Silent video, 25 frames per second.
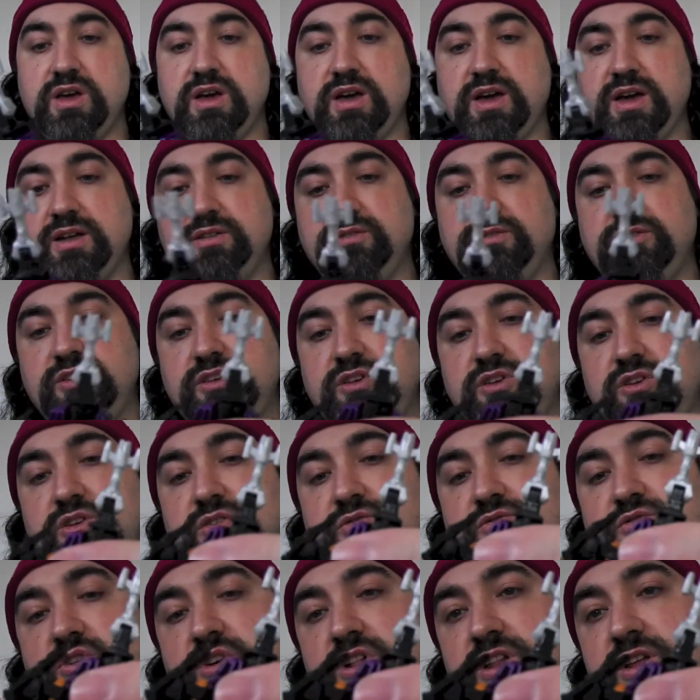and
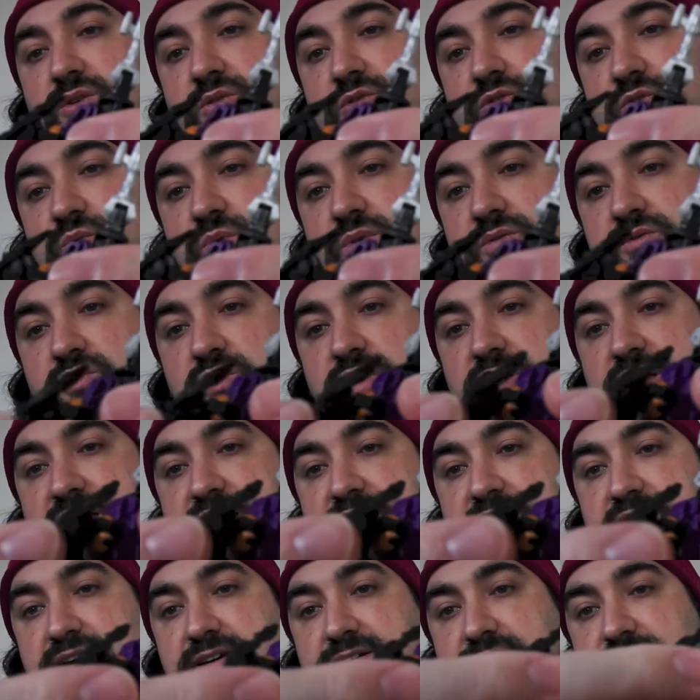you've got a little swivel
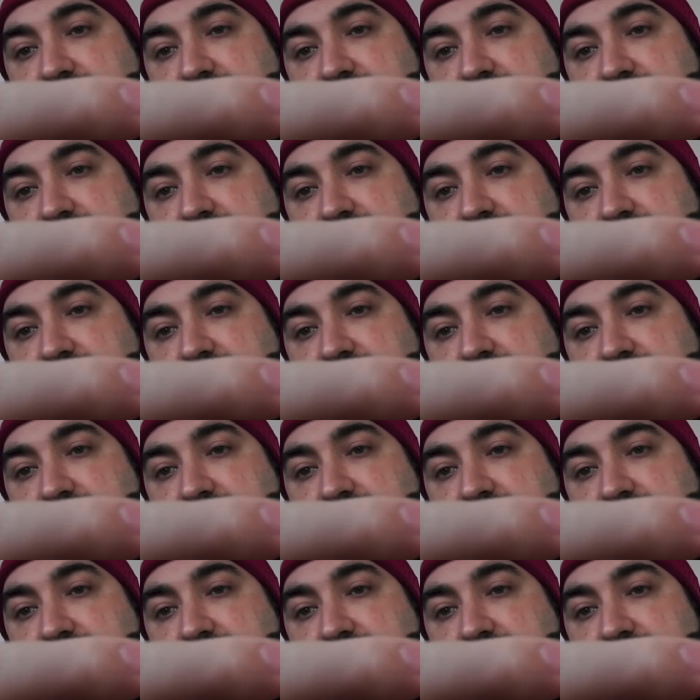here